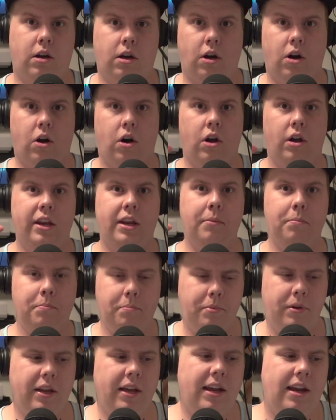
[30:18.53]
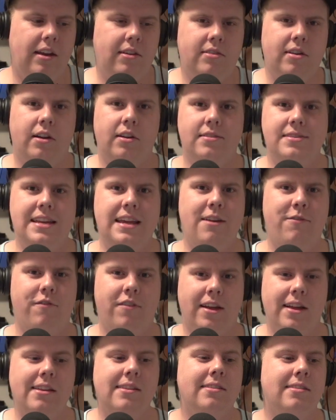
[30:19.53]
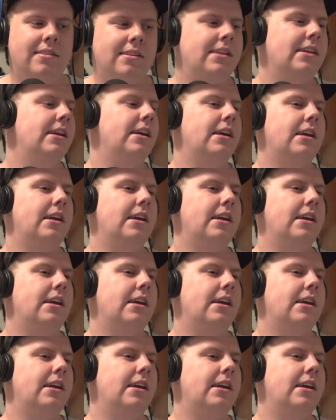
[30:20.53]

calling plays on defense,